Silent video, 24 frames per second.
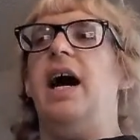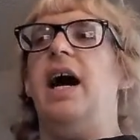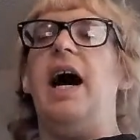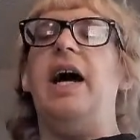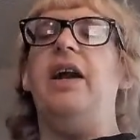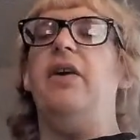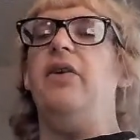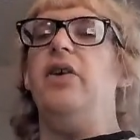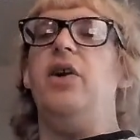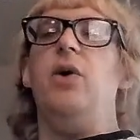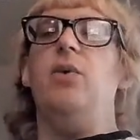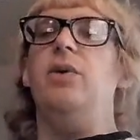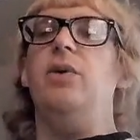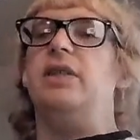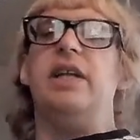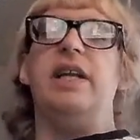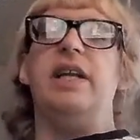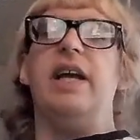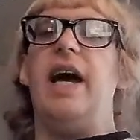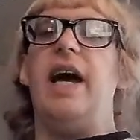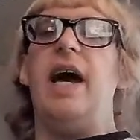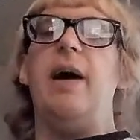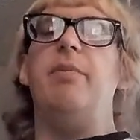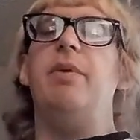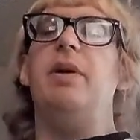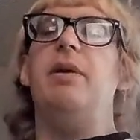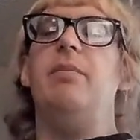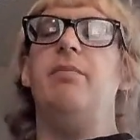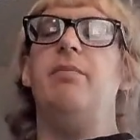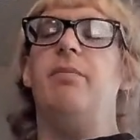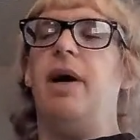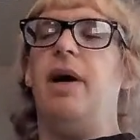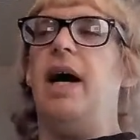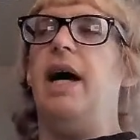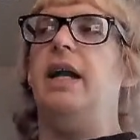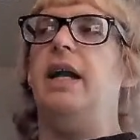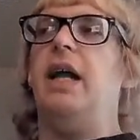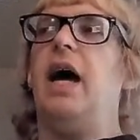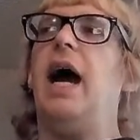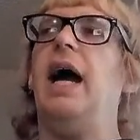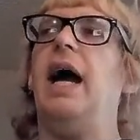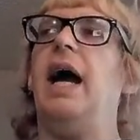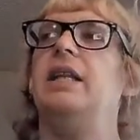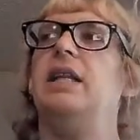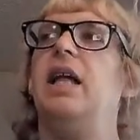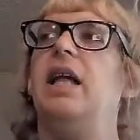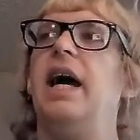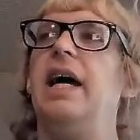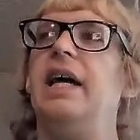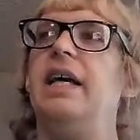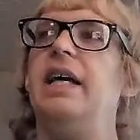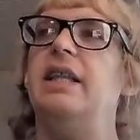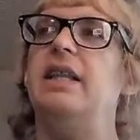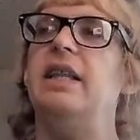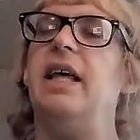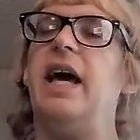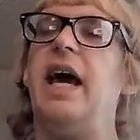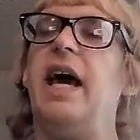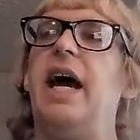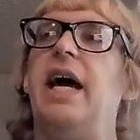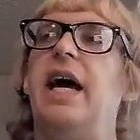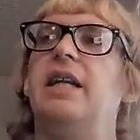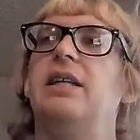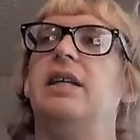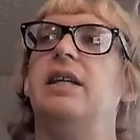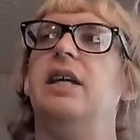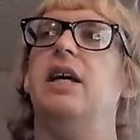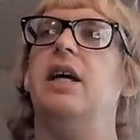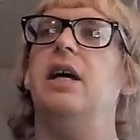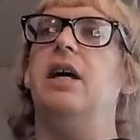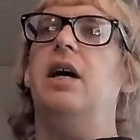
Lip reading: I don't know what's going to happen, but I like that